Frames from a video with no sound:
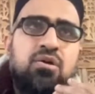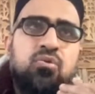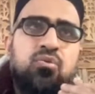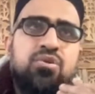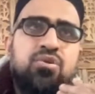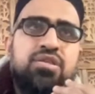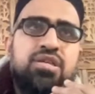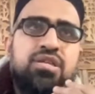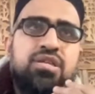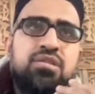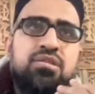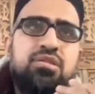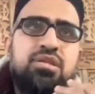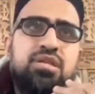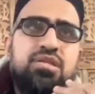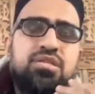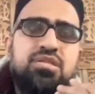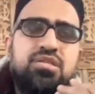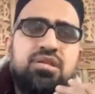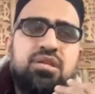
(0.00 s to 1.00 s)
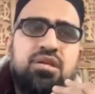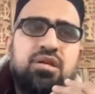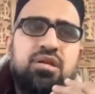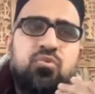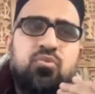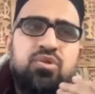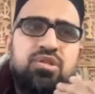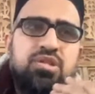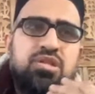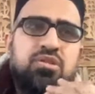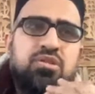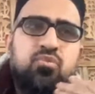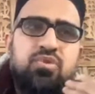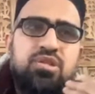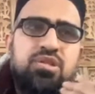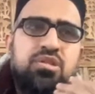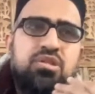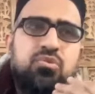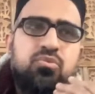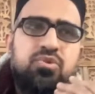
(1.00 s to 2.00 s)
within this
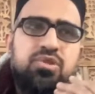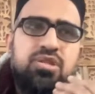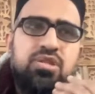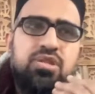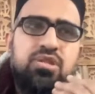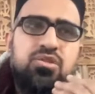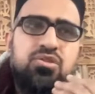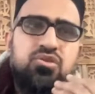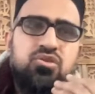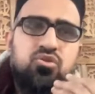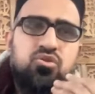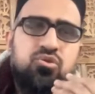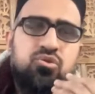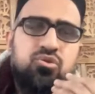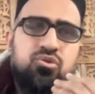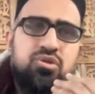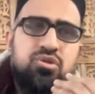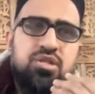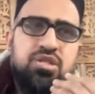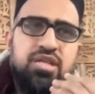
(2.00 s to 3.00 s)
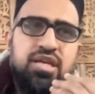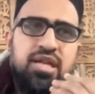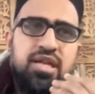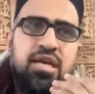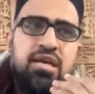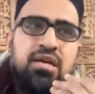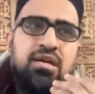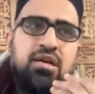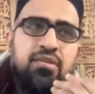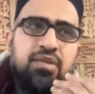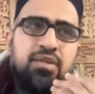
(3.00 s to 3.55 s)
within these two juz, inshallah.